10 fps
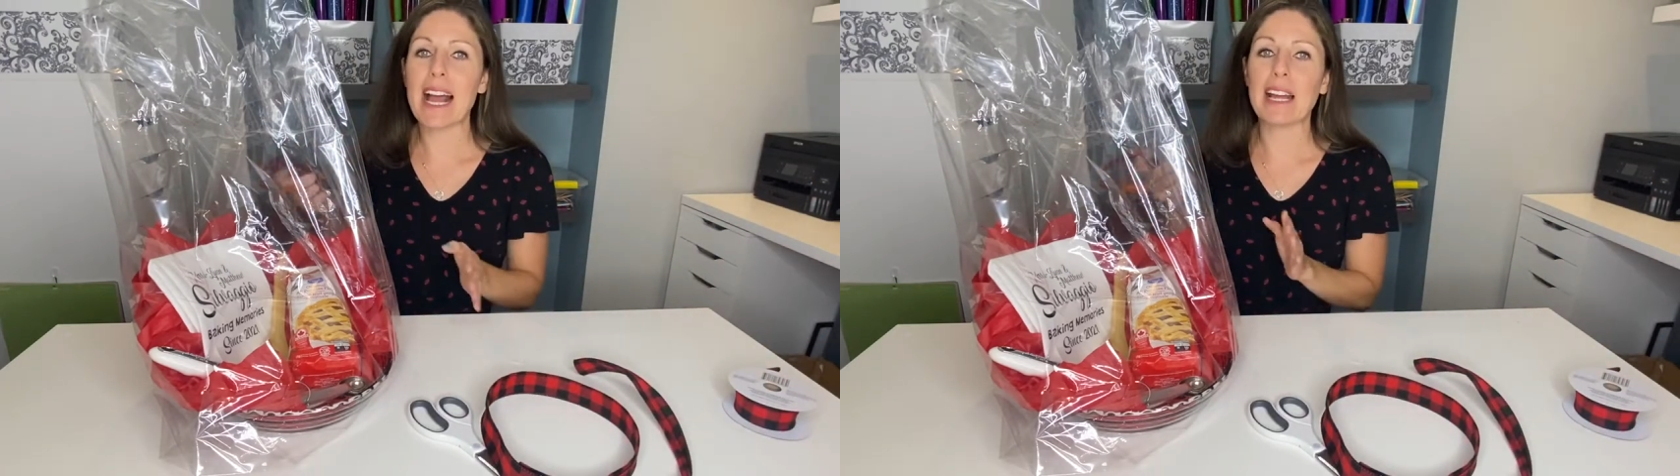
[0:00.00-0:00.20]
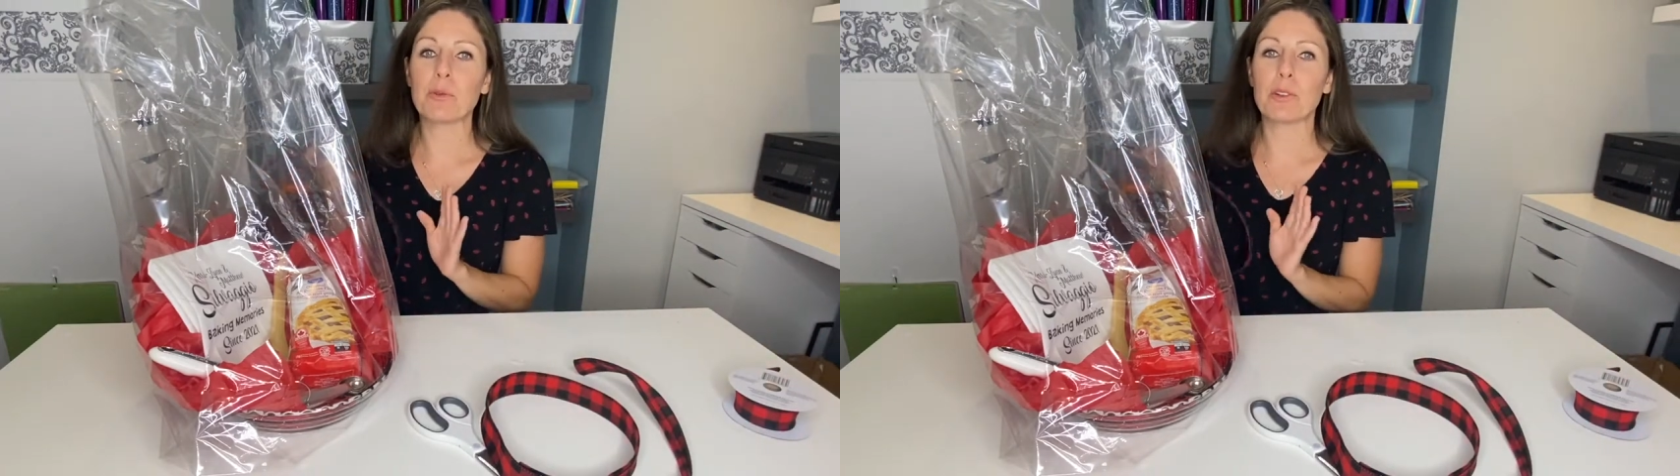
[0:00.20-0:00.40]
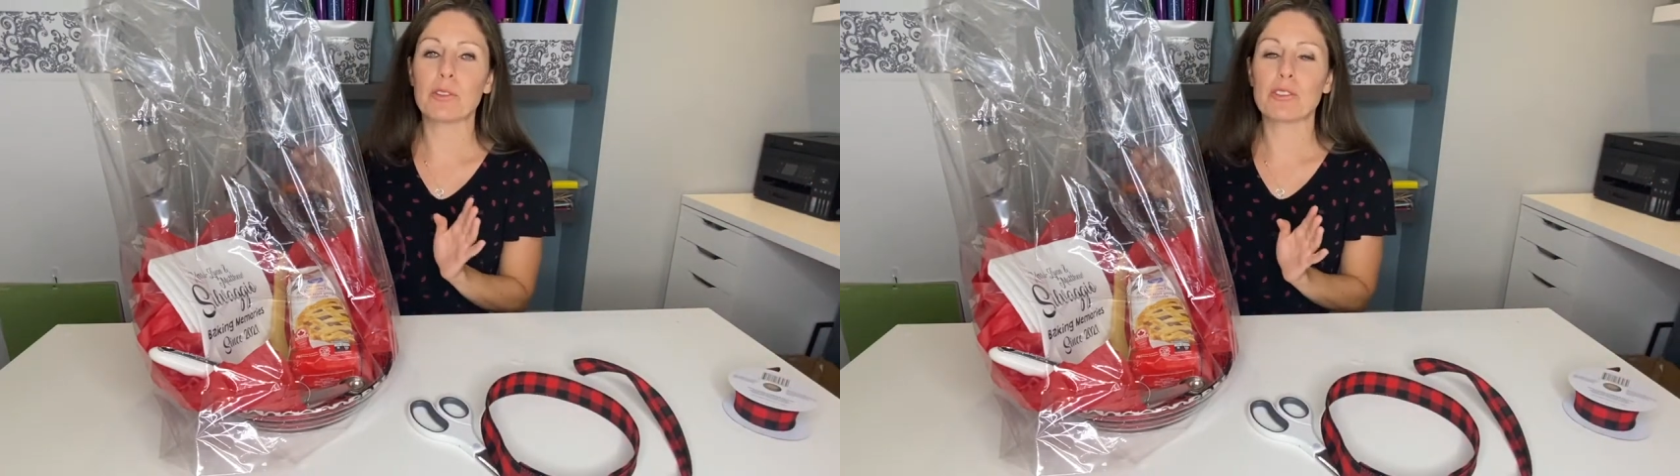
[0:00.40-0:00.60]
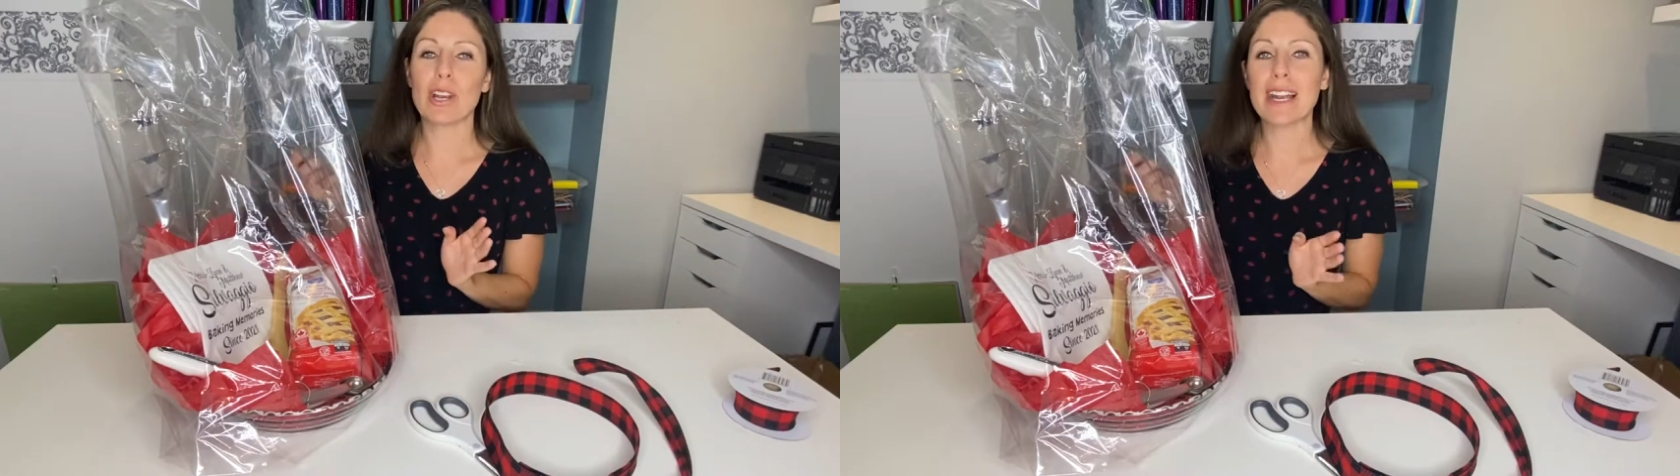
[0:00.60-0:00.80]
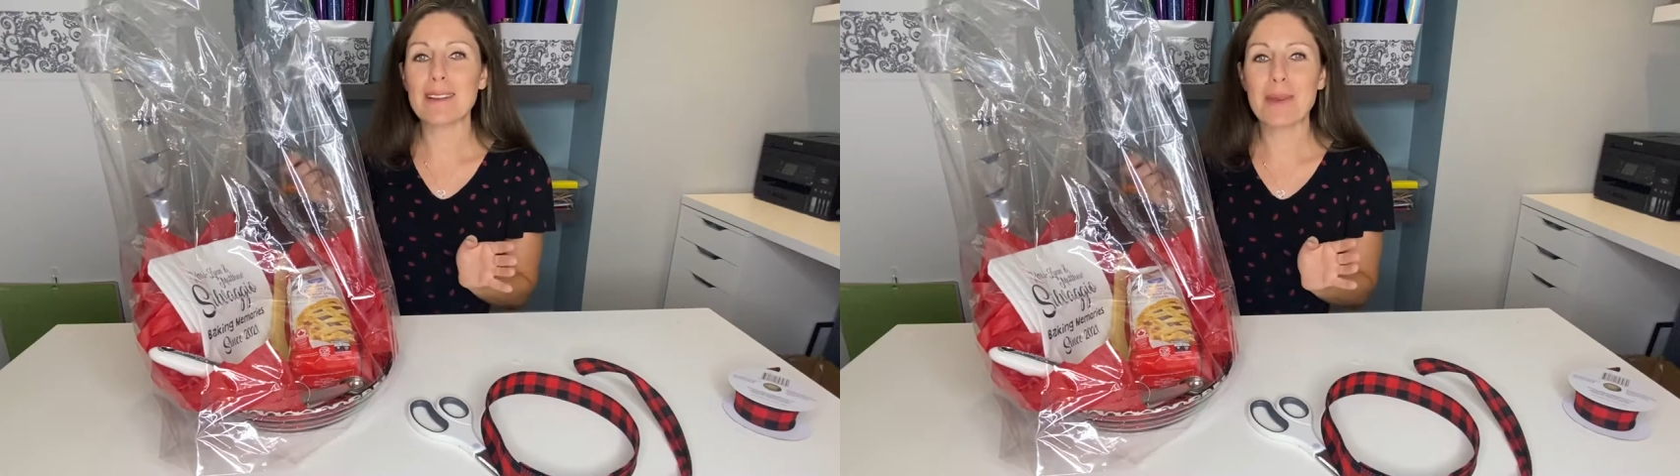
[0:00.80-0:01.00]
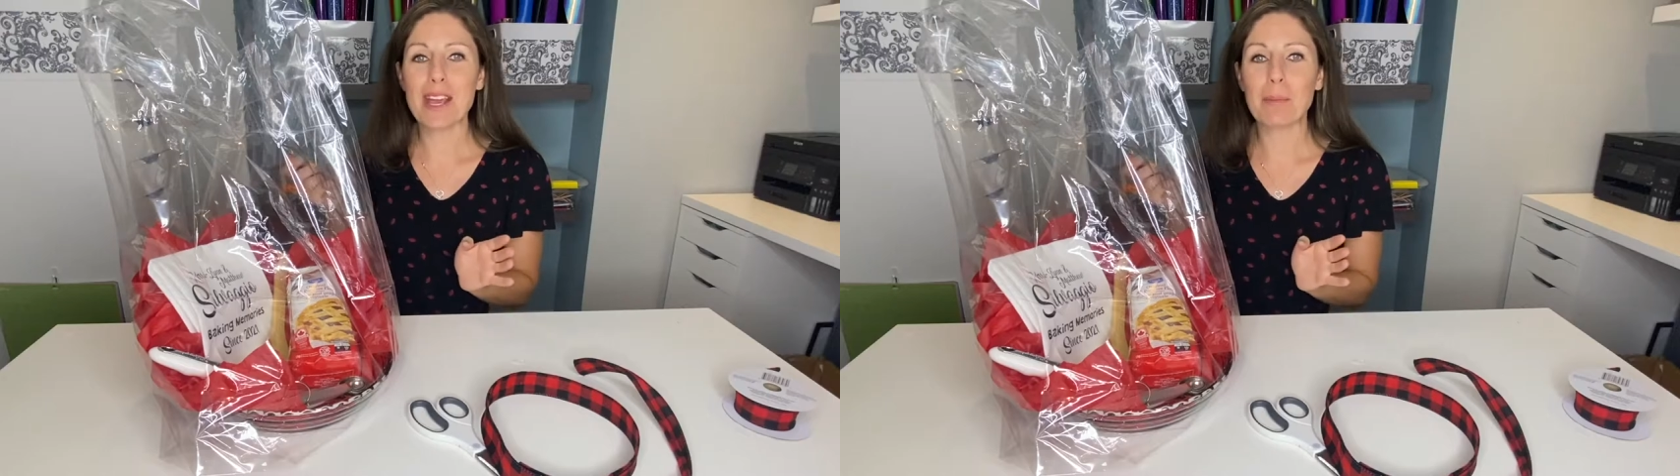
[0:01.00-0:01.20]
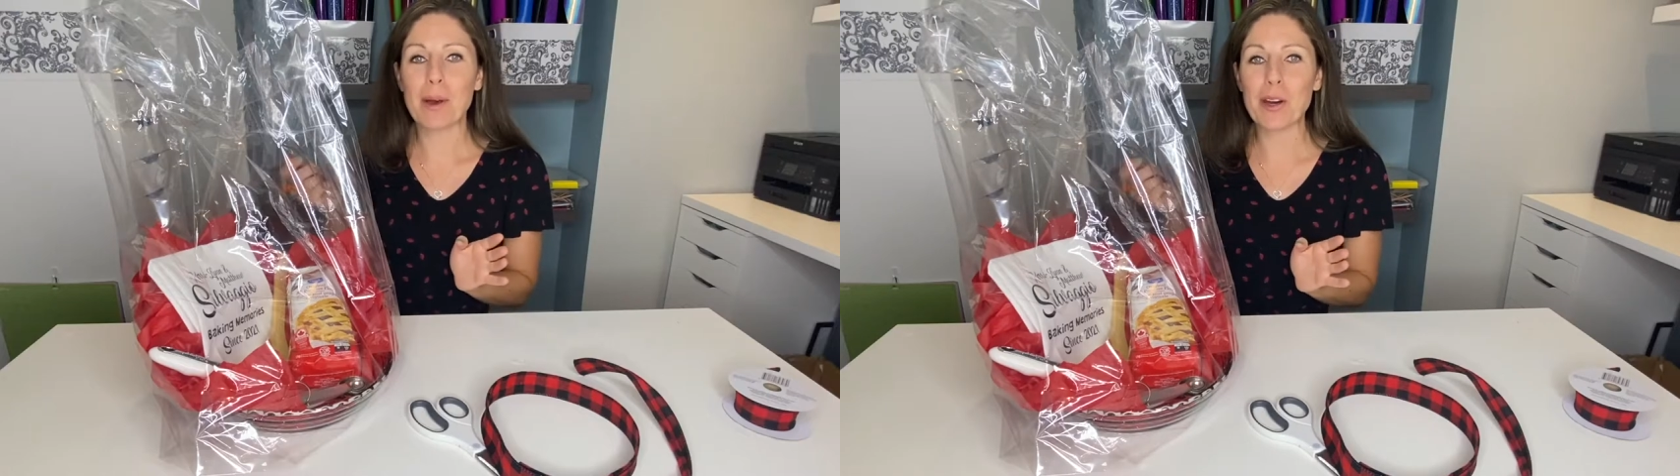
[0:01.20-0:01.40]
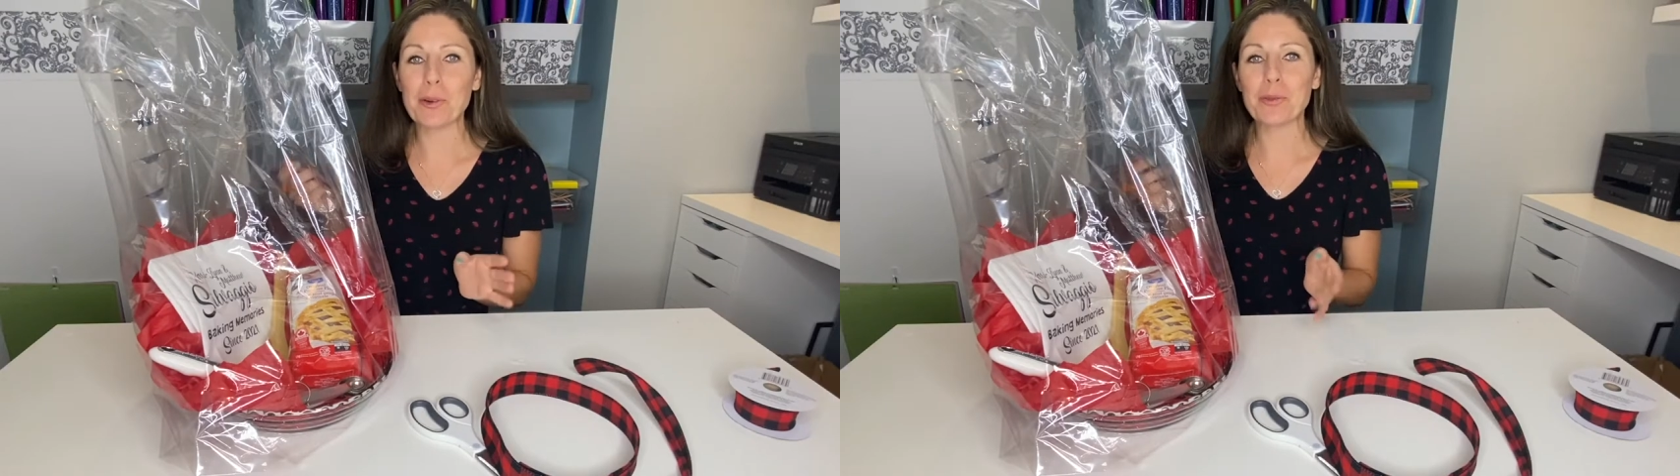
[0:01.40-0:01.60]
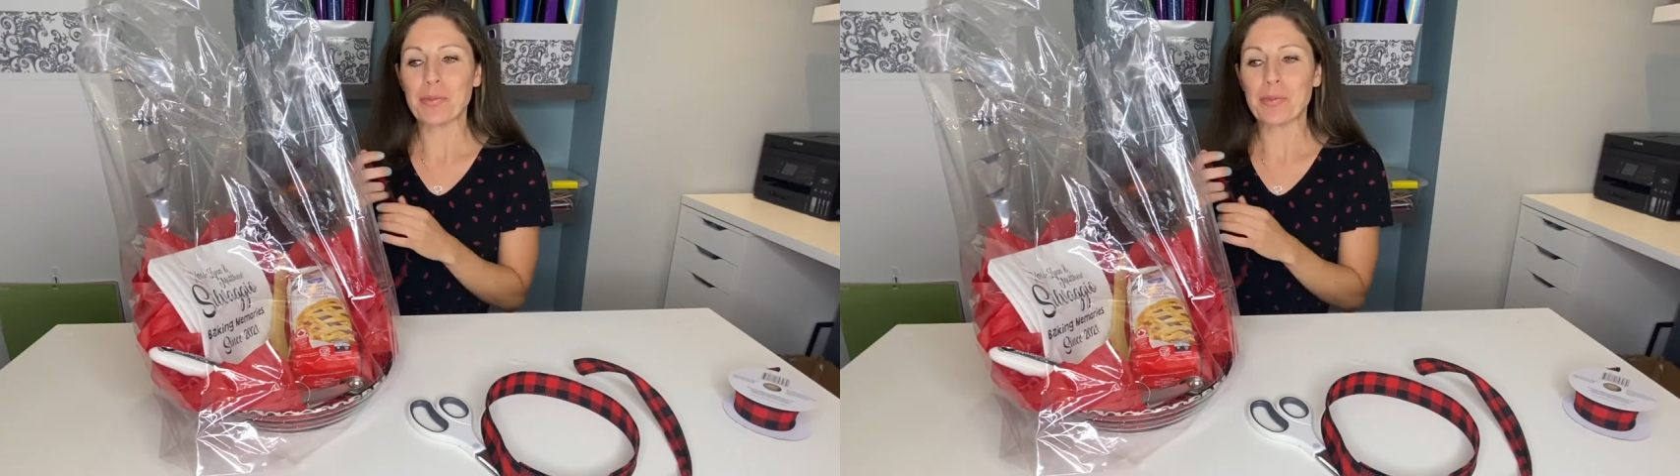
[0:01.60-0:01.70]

I will try to make a bow.